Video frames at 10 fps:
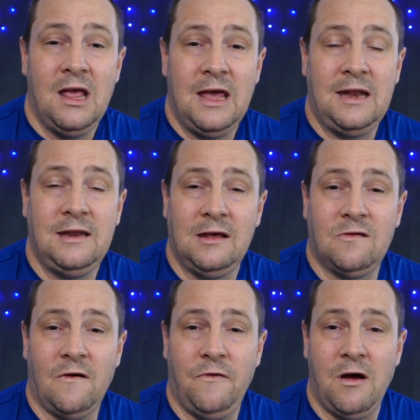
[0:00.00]
editing
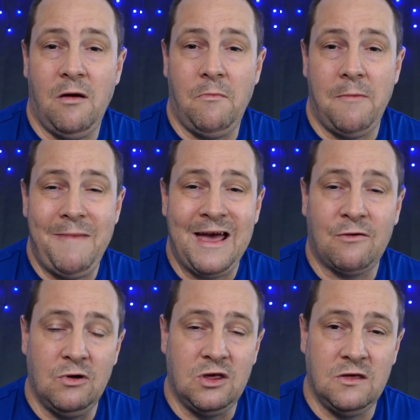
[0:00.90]
software on my Mac,
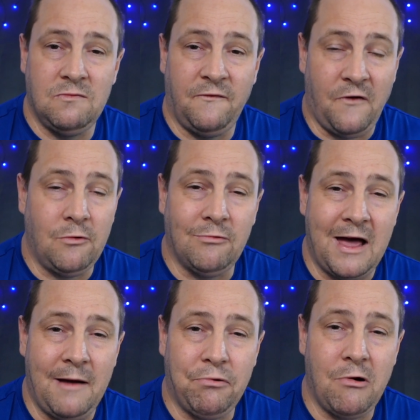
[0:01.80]
which is Final
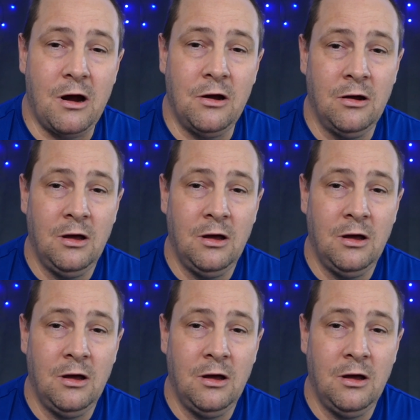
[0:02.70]
Cut Pro,